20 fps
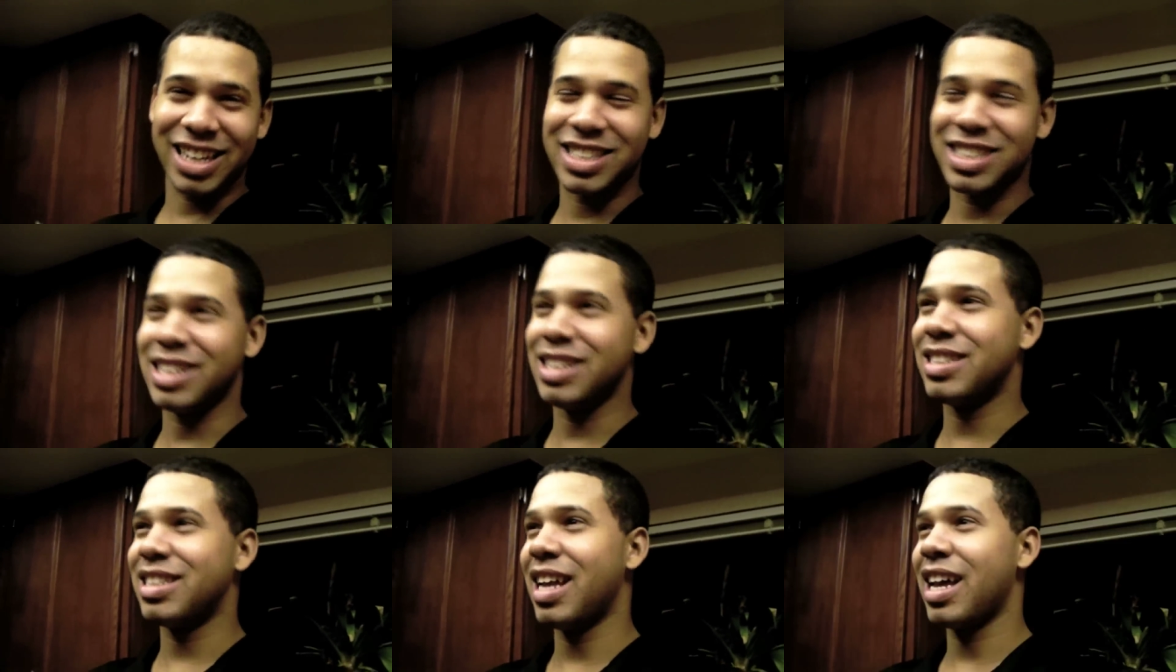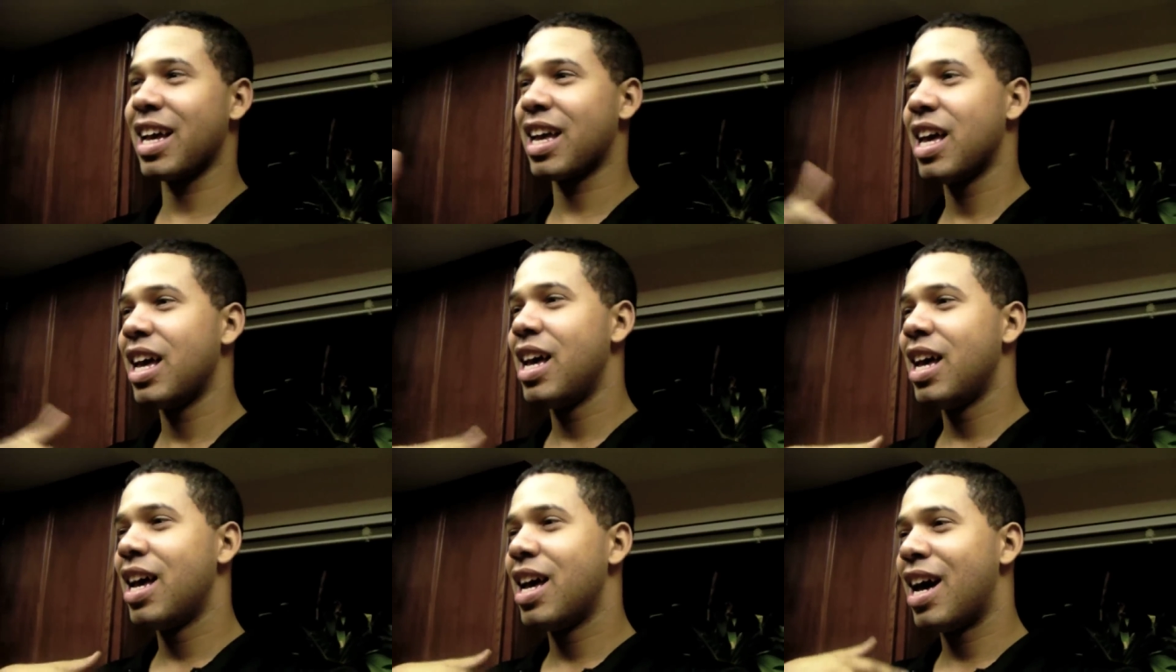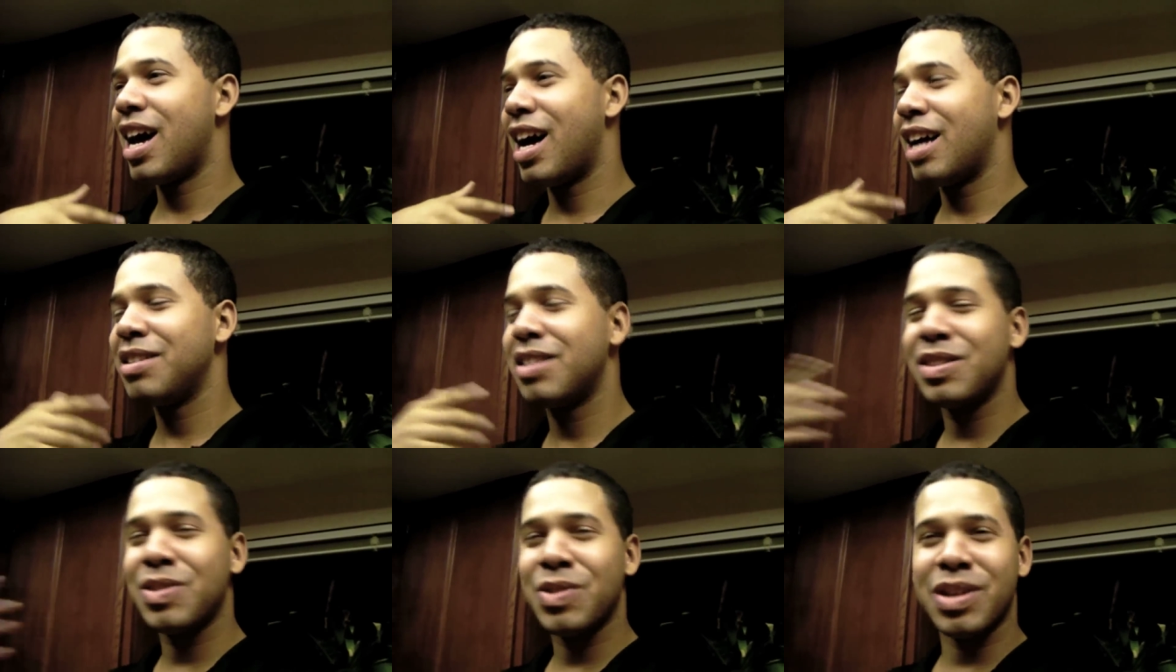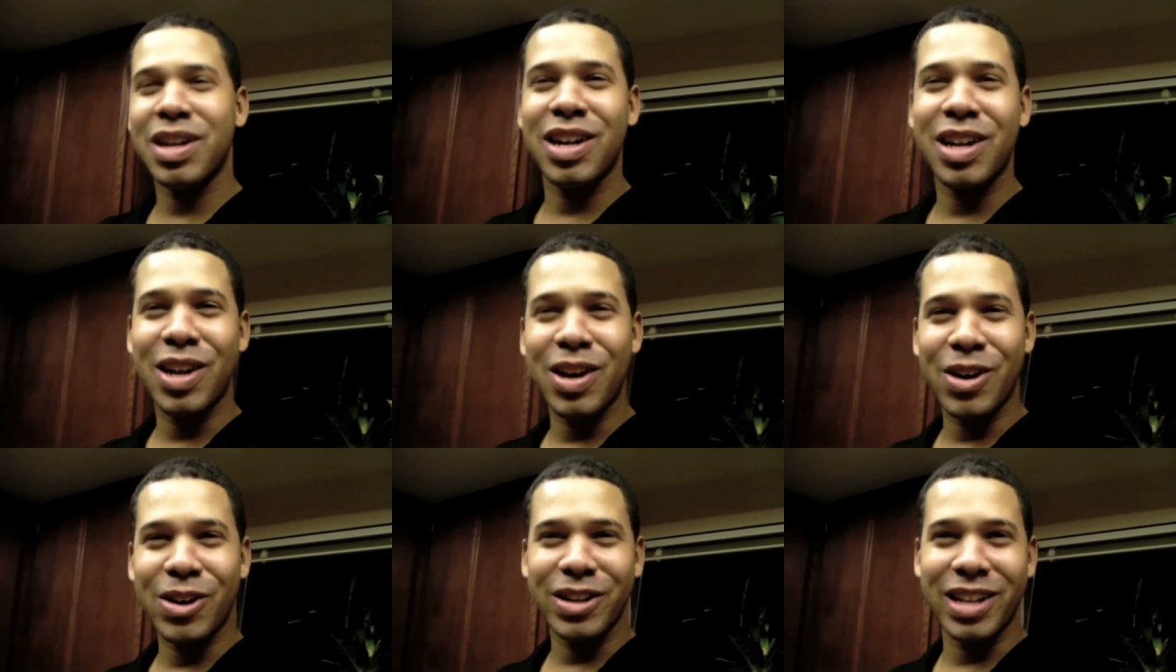She's like, I just want to
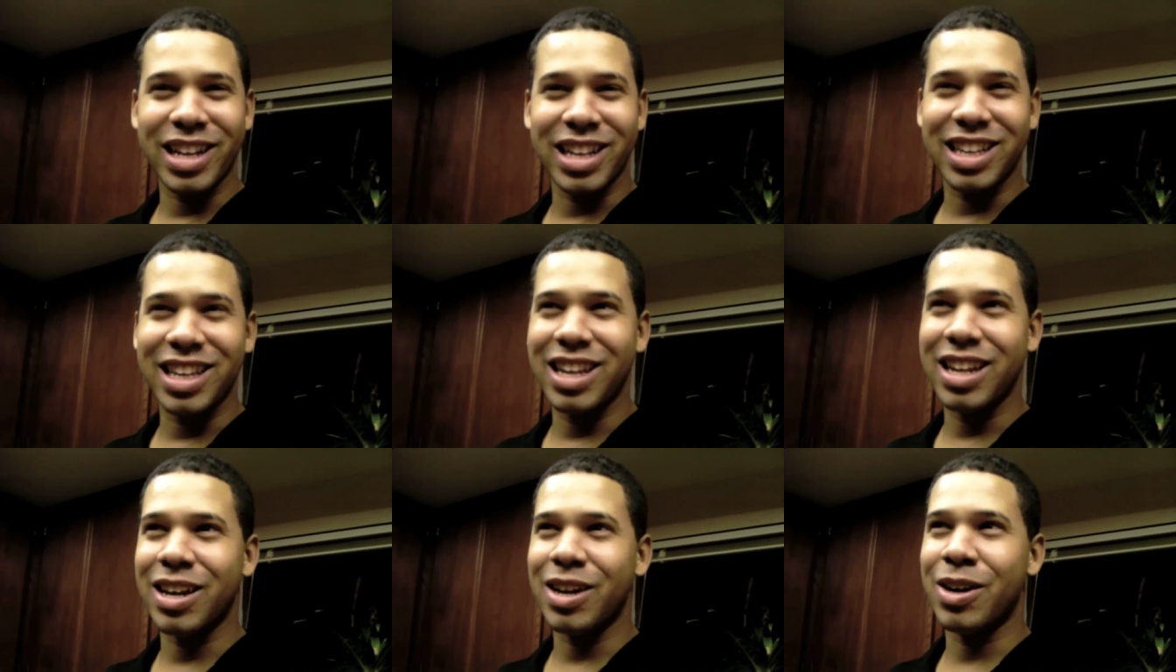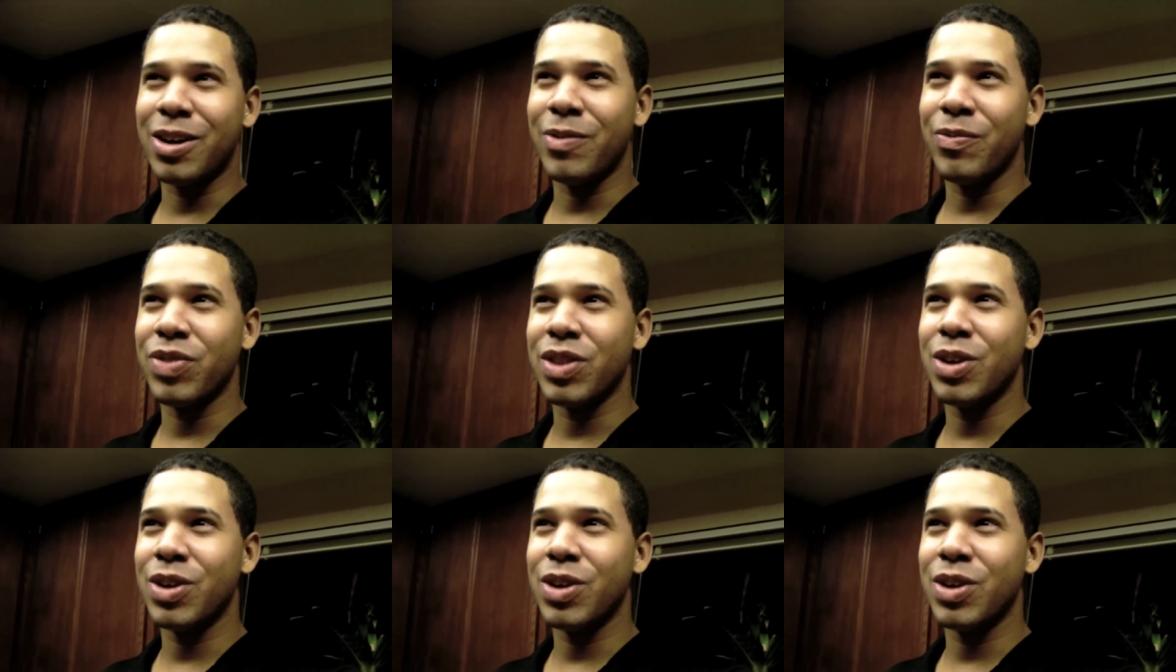know that, you know,